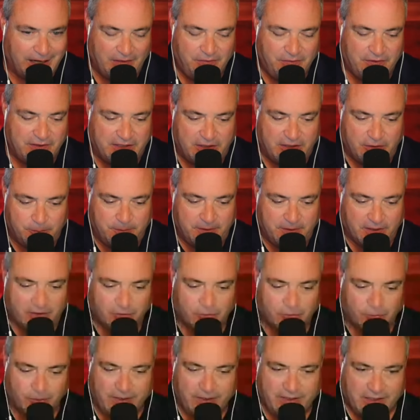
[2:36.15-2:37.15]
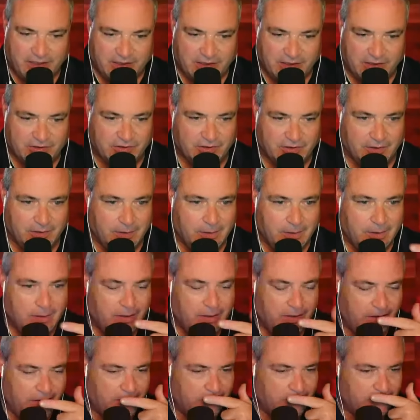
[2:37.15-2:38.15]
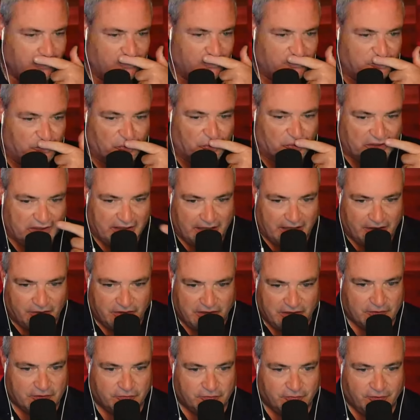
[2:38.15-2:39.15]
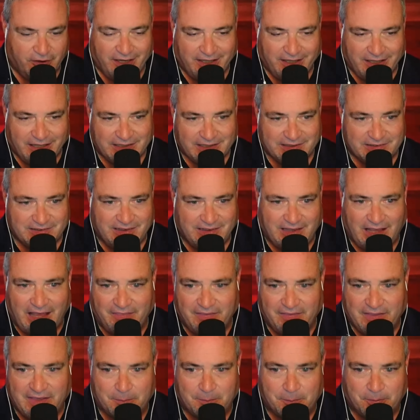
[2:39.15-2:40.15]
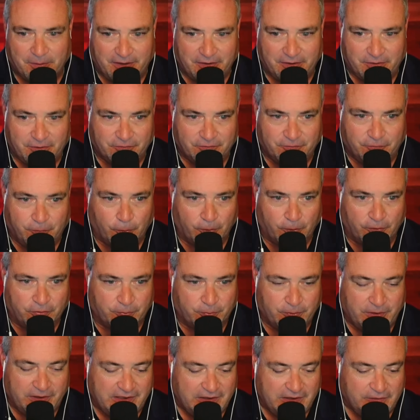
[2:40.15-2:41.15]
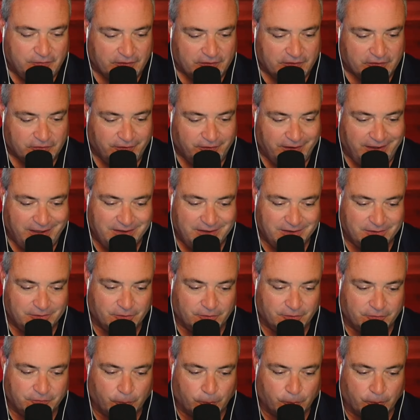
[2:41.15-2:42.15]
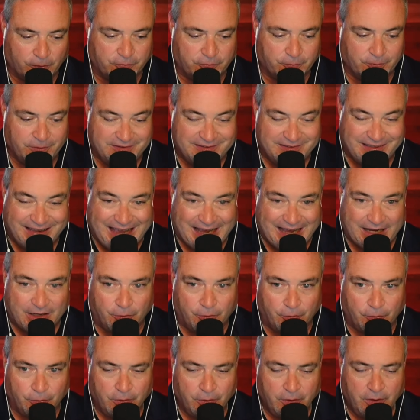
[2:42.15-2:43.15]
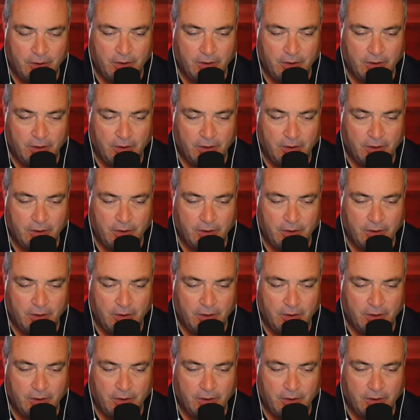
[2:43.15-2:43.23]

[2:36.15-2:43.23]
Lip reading: I think he'd be a great addition to the 49er defensive line. Because I think he could play a little 4-3 defensive end, a little 4-3 tackle.